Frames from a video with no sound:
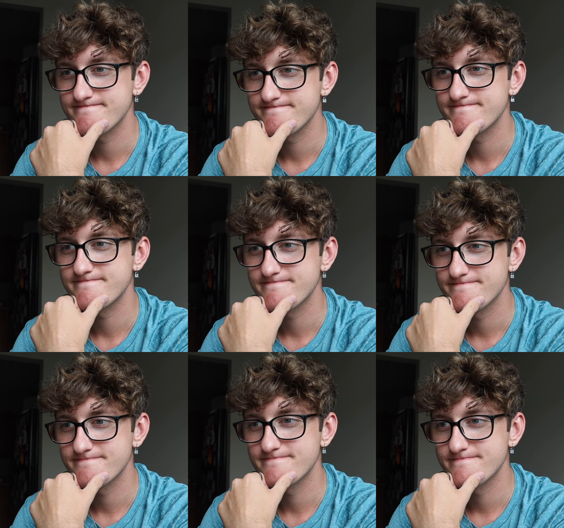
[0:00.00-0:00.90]

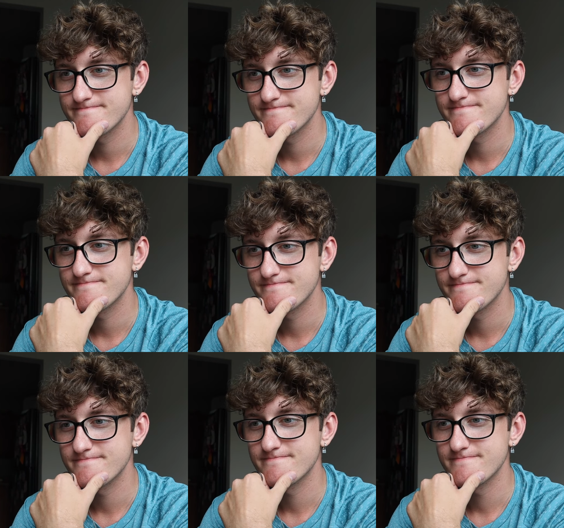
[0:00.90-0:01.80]

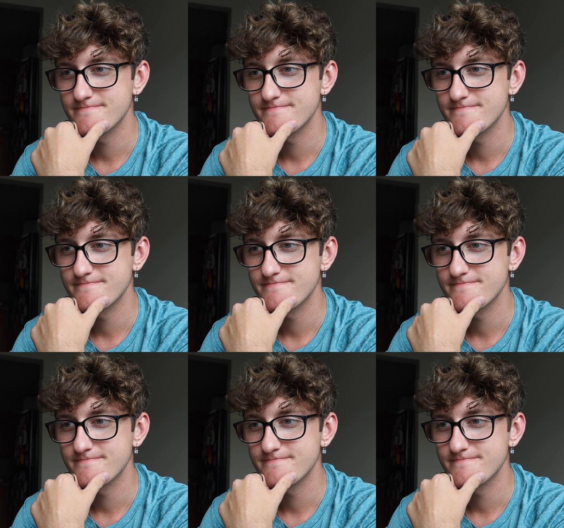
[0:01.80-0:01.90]
Nobody speaks.